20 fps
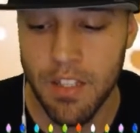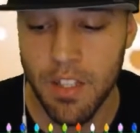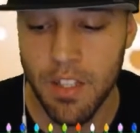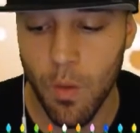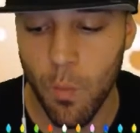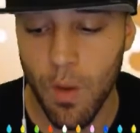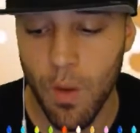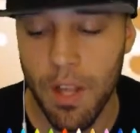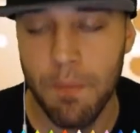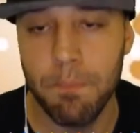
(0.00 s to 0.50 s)

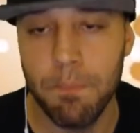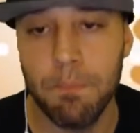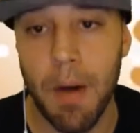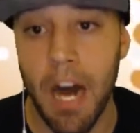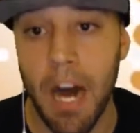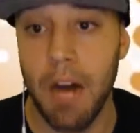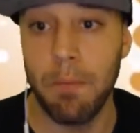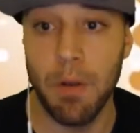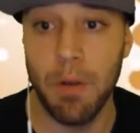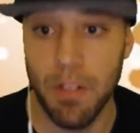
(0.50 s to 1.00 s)
wind
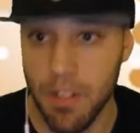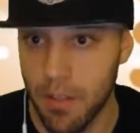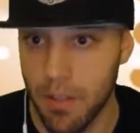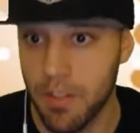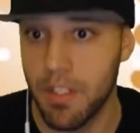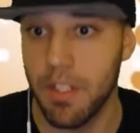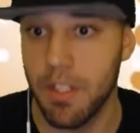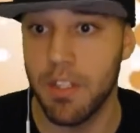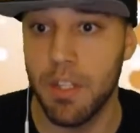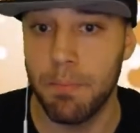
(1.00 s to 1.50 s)
bomber,
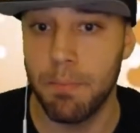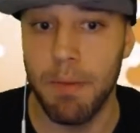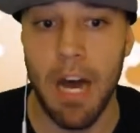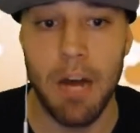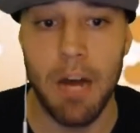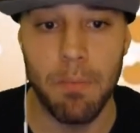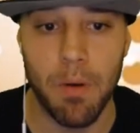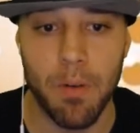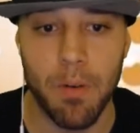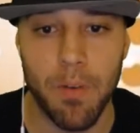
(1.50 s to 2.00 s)
the
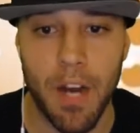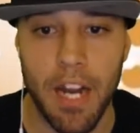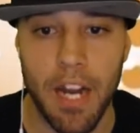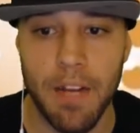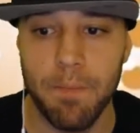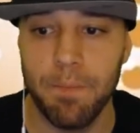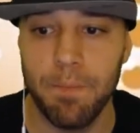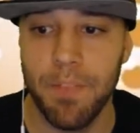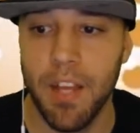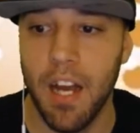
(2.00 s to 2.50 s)
bomber,
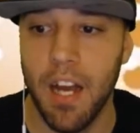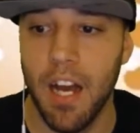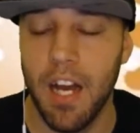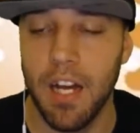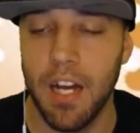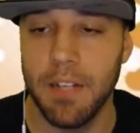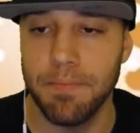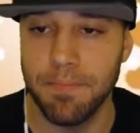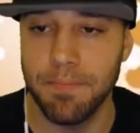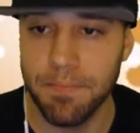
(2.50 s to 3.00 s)
right?
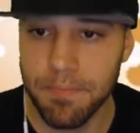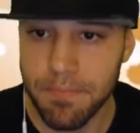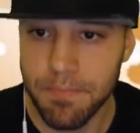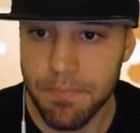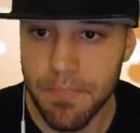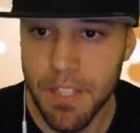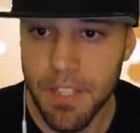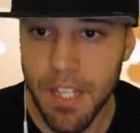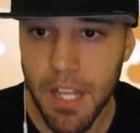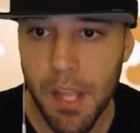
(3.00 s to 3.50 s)

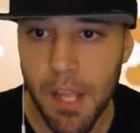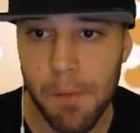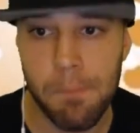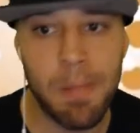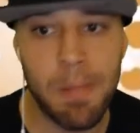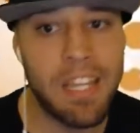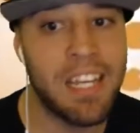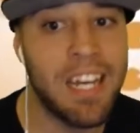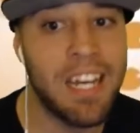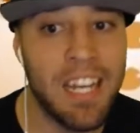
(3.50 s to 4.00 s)

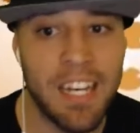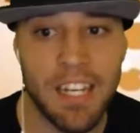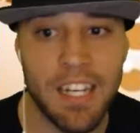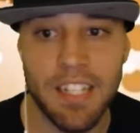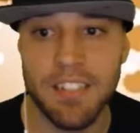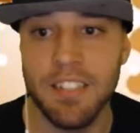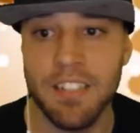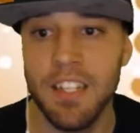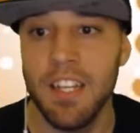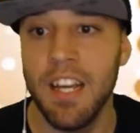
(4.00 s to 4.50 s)

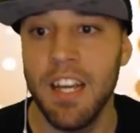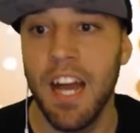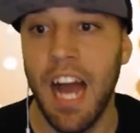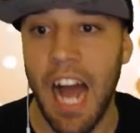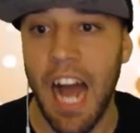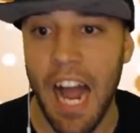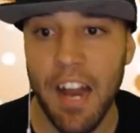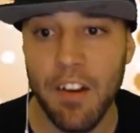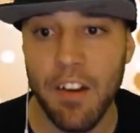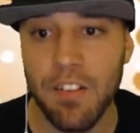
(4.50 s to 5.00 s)
Because
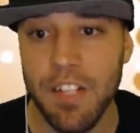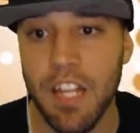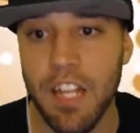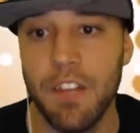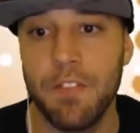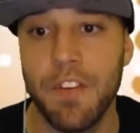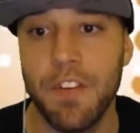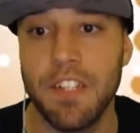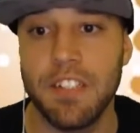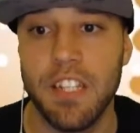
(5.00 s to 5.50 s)
Iron
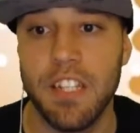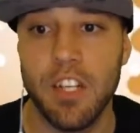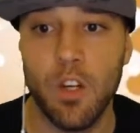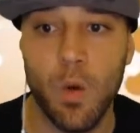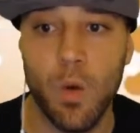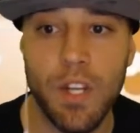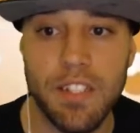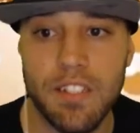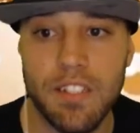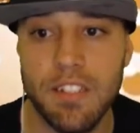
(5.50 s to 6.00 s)
Defense
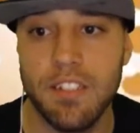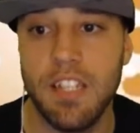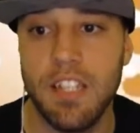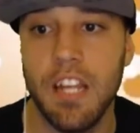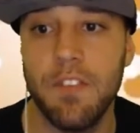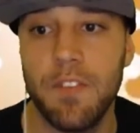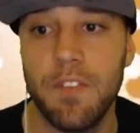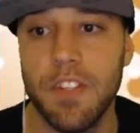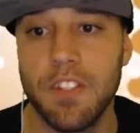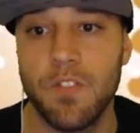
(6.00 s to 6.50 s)
increases
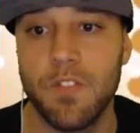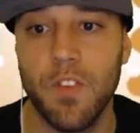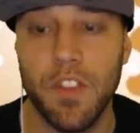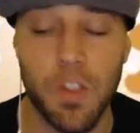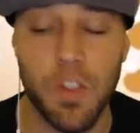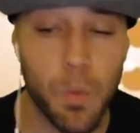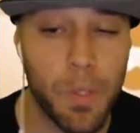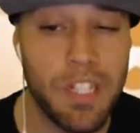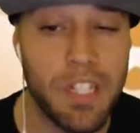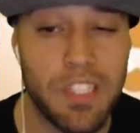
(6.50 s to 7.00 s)
defense for
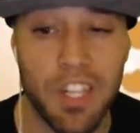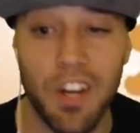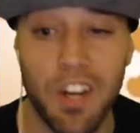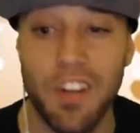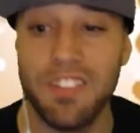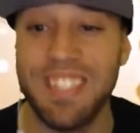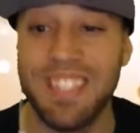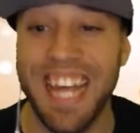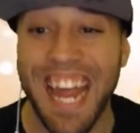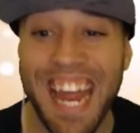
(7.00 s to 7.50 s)
3
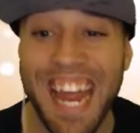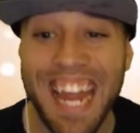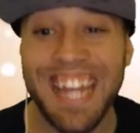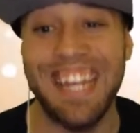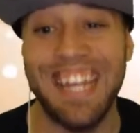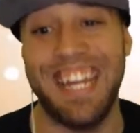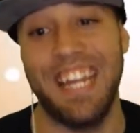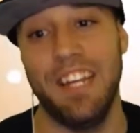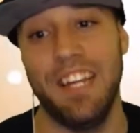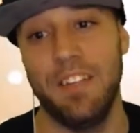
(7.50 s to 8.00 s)
turns
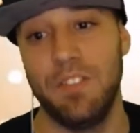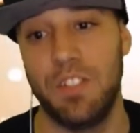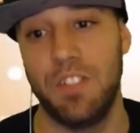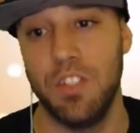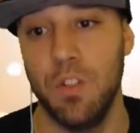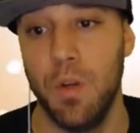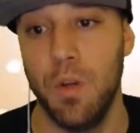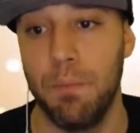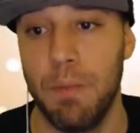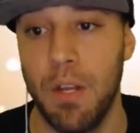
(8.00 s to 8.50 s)
and gives
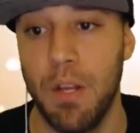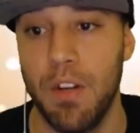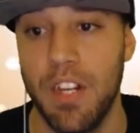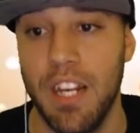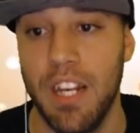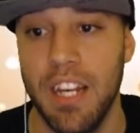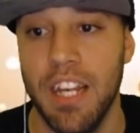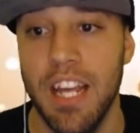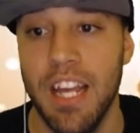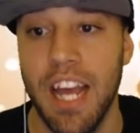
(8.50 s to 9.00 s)
you
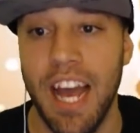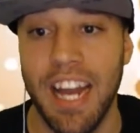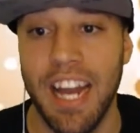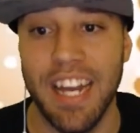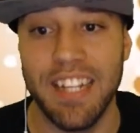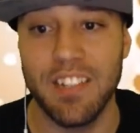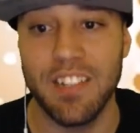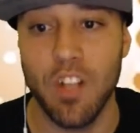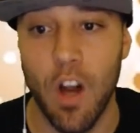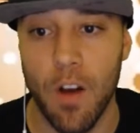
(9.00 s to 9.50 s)
immunity
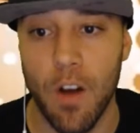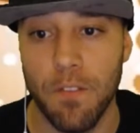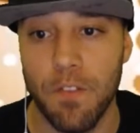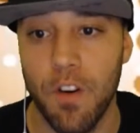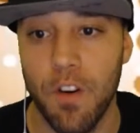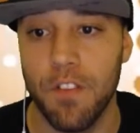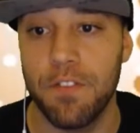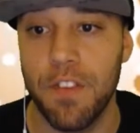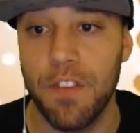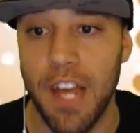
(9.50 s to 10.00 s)
against
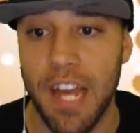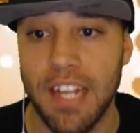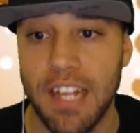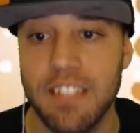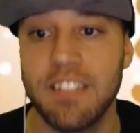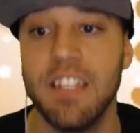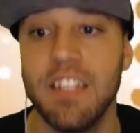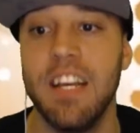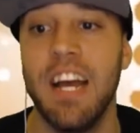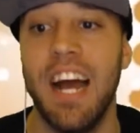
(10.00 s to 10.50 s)
harmful
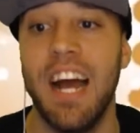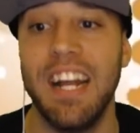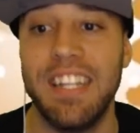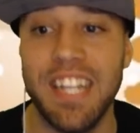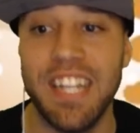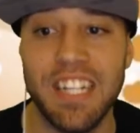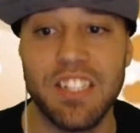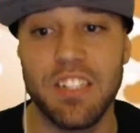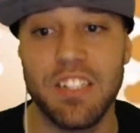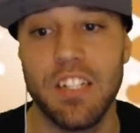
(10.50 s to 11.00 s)
effects.
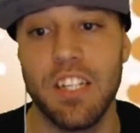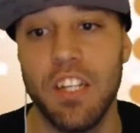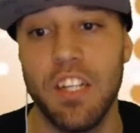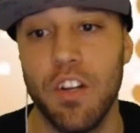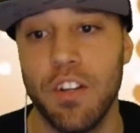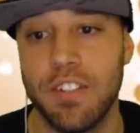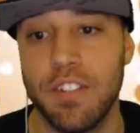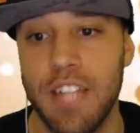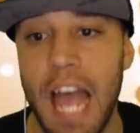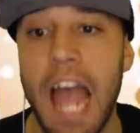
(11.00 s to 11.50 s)
Additionally, your
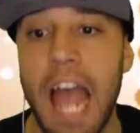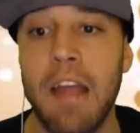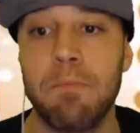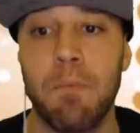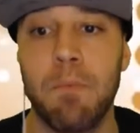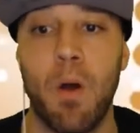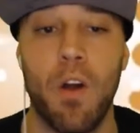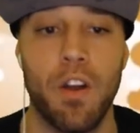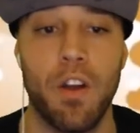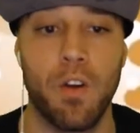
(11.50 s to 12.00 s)
attack
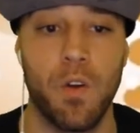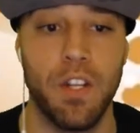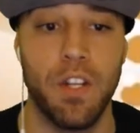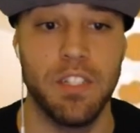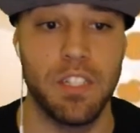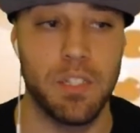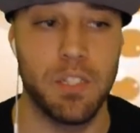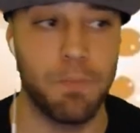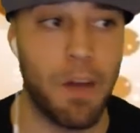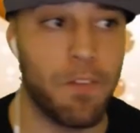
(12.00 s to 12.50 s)
bar
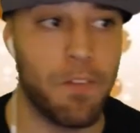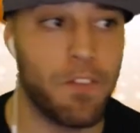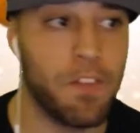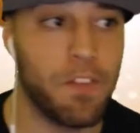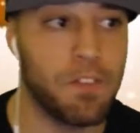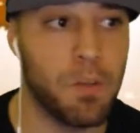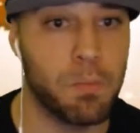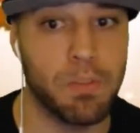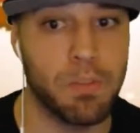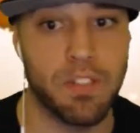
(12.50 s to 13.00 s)
increases by
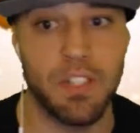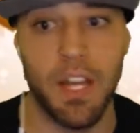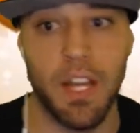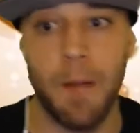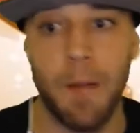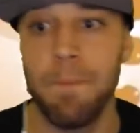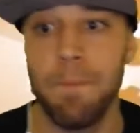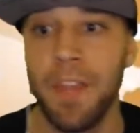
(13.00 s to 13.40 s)
50%.